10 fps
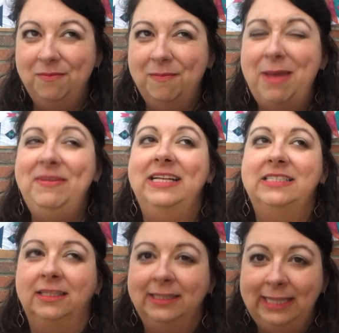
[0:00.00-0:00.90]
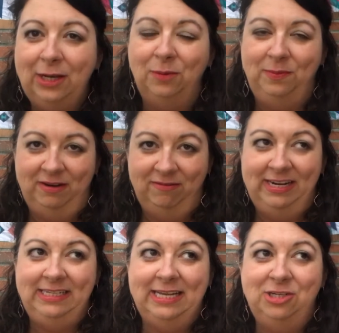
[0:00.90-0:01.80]
Maybe that's a little bit of an
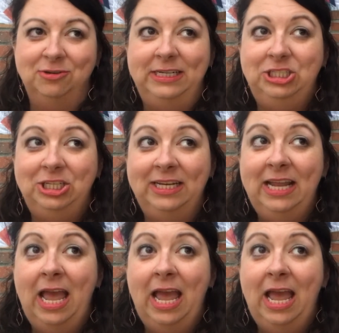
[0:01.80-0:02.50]
exaggeration.